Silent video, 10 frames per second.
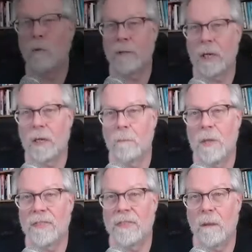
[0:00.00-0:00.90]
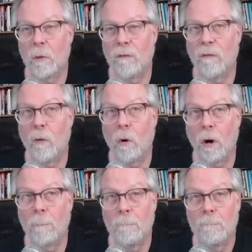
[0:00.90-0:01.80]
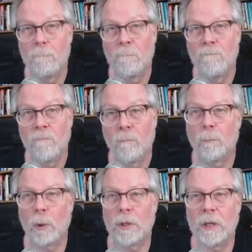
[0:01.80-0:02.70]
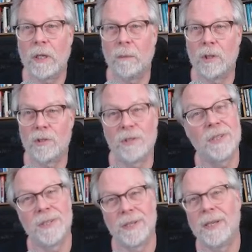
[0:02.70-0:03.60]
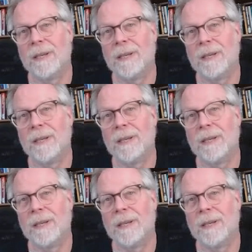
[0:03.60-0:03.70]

on to myth number 4. Printing an image is easy.